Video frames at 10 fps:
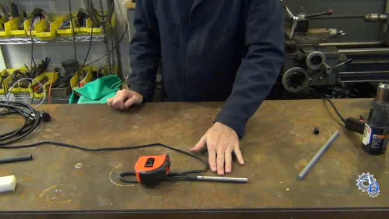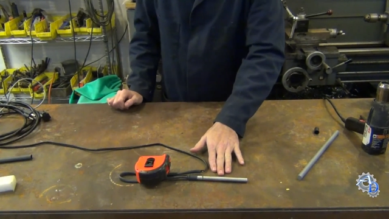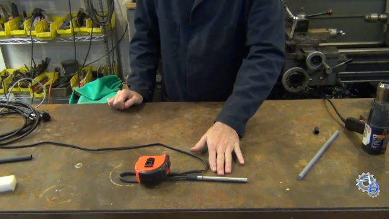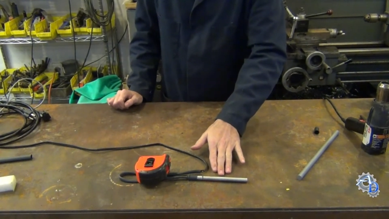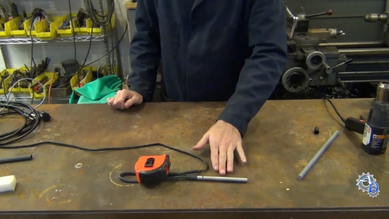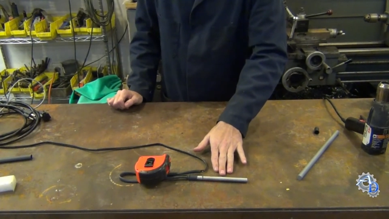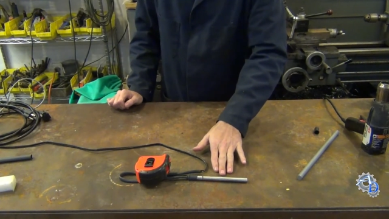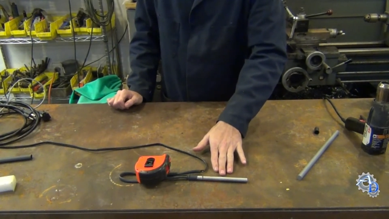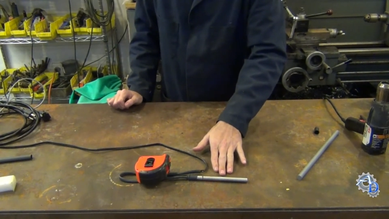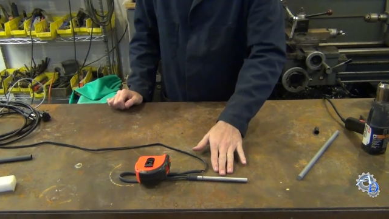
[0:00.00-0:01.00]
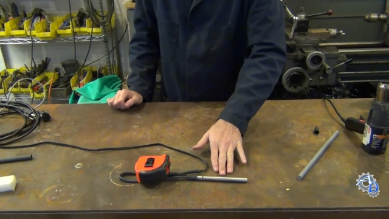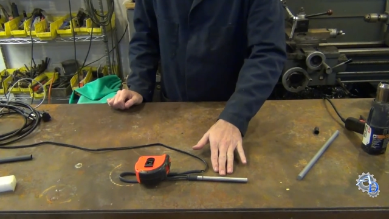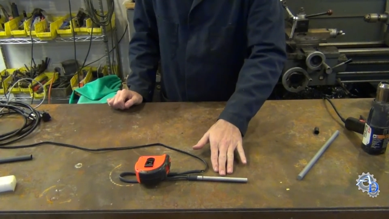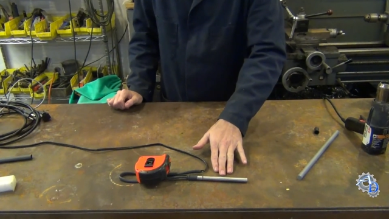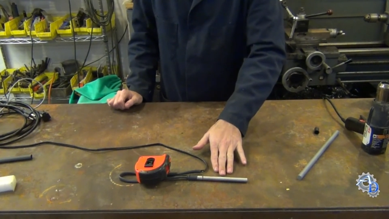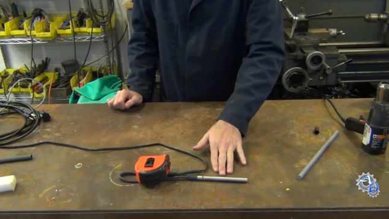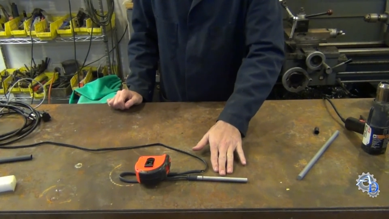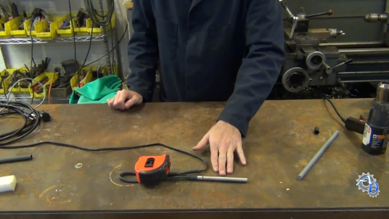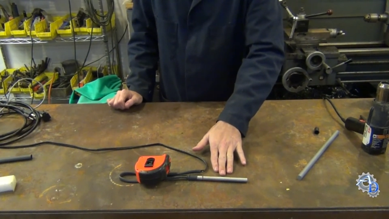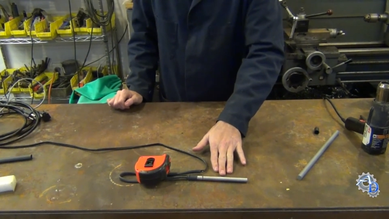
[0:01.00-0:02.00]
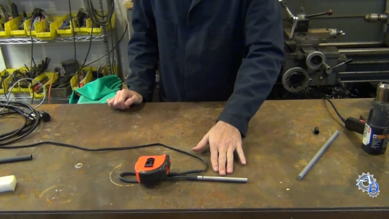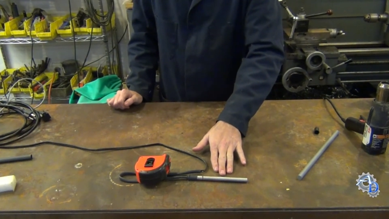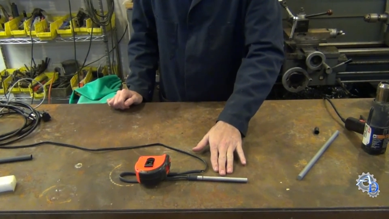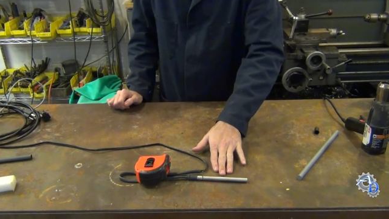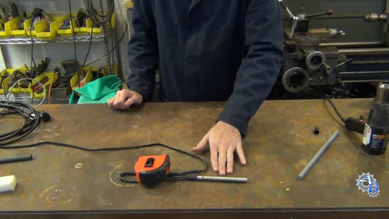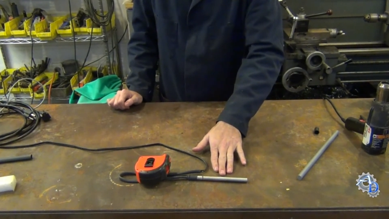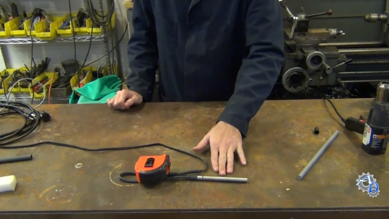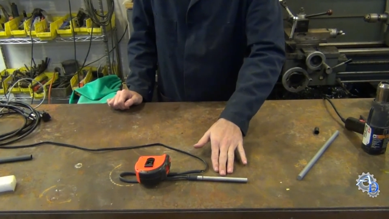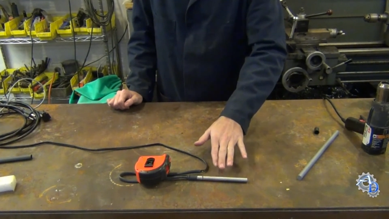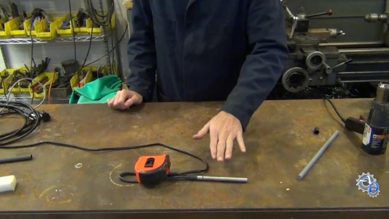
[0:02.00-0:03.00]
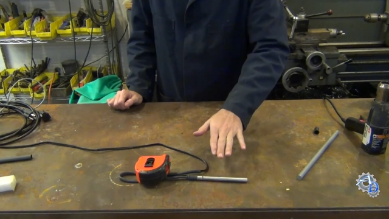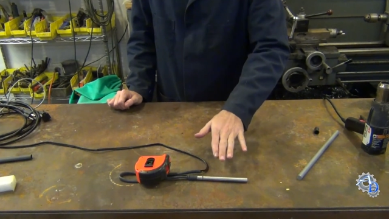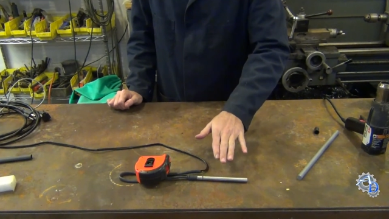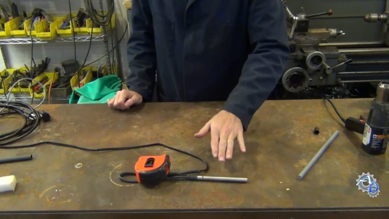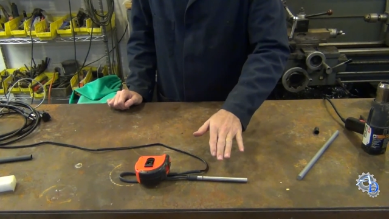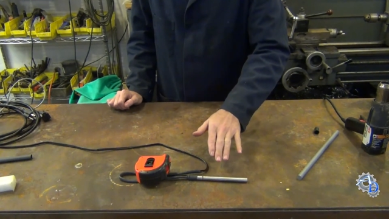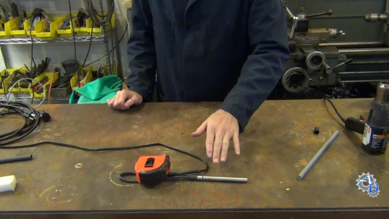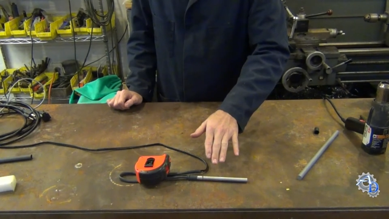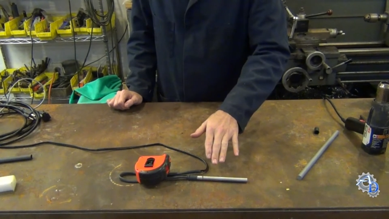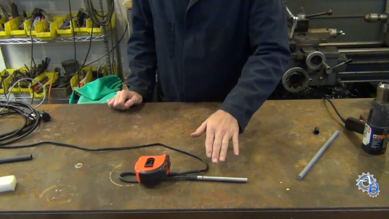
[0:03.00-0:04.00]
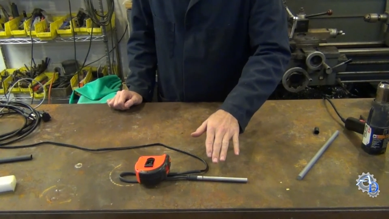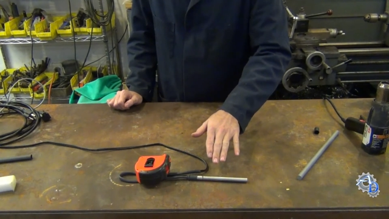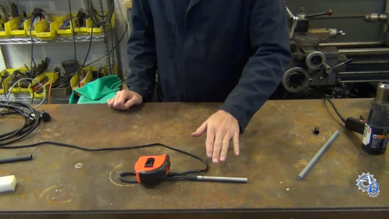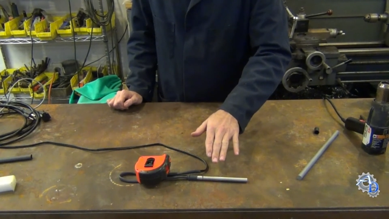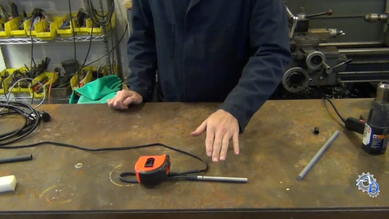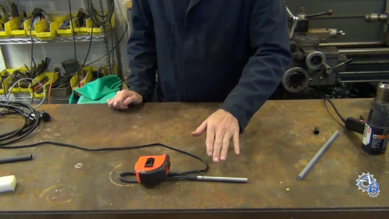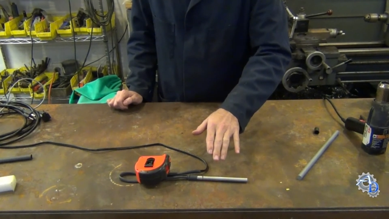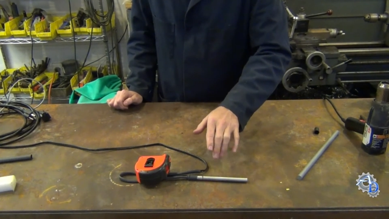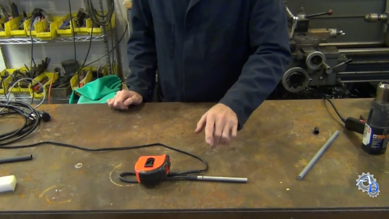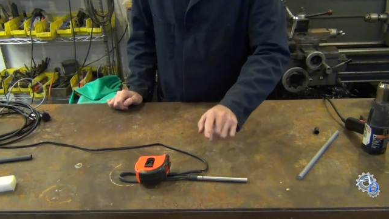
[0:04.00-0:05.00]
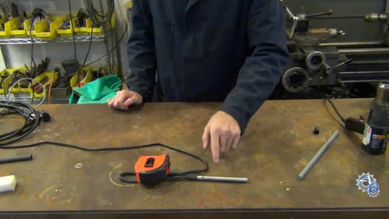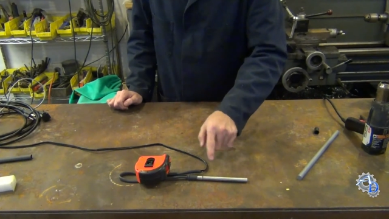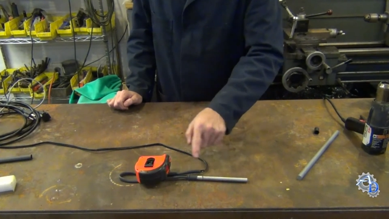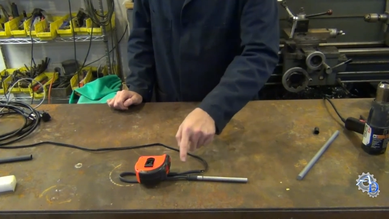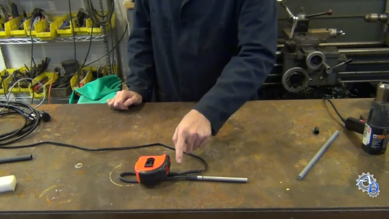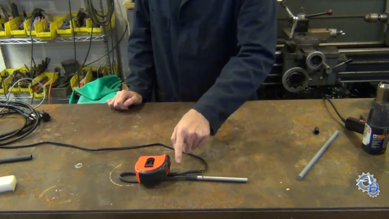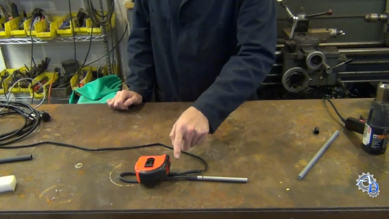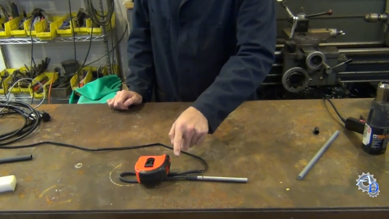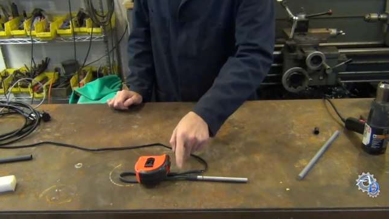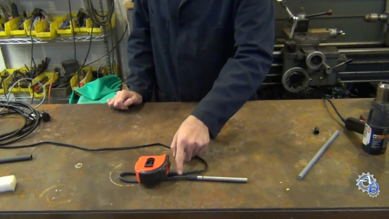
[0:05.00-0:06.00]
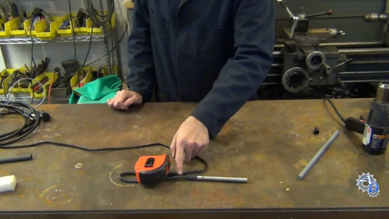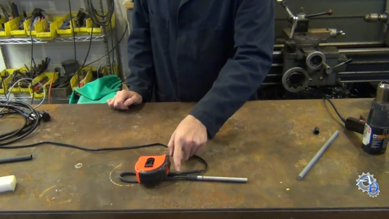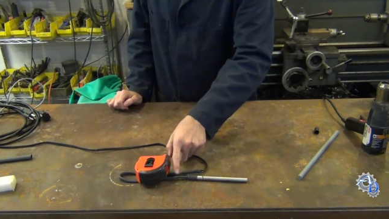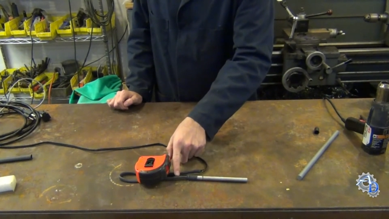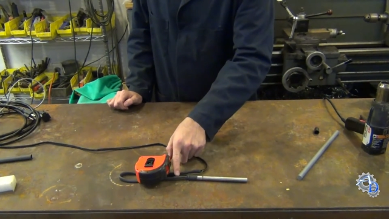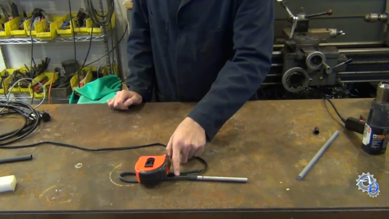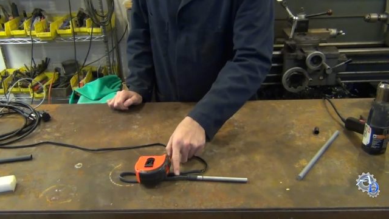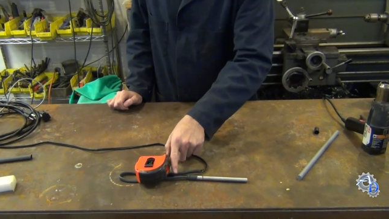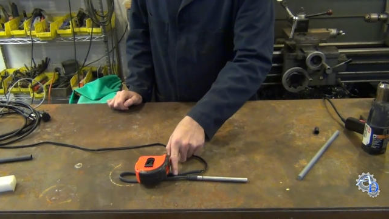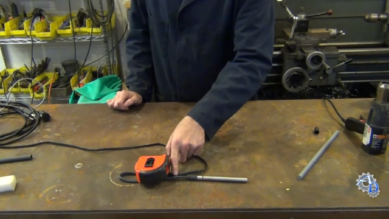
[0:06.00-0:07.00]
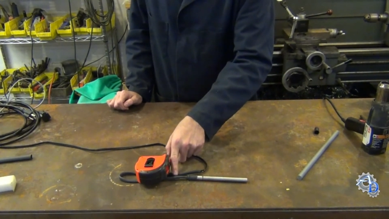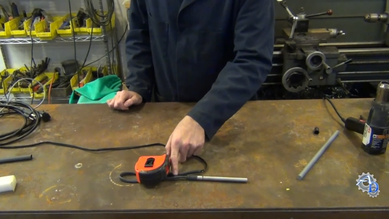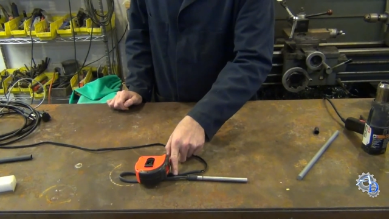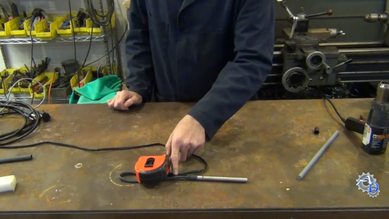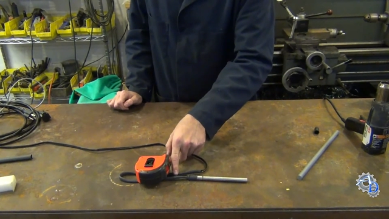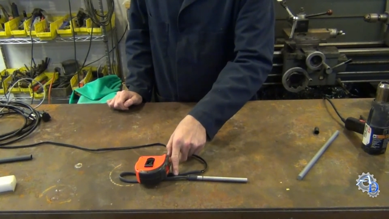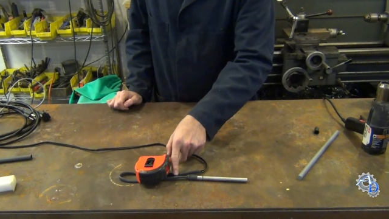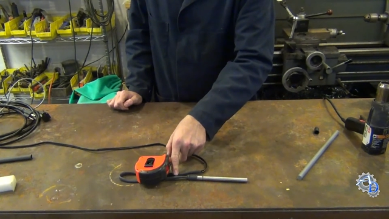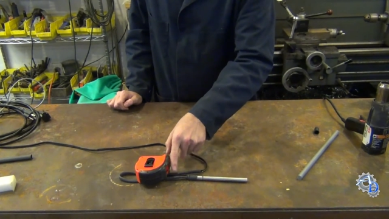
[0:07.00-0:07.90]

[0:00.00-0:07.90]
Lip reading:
Nobody's mouth can be seen.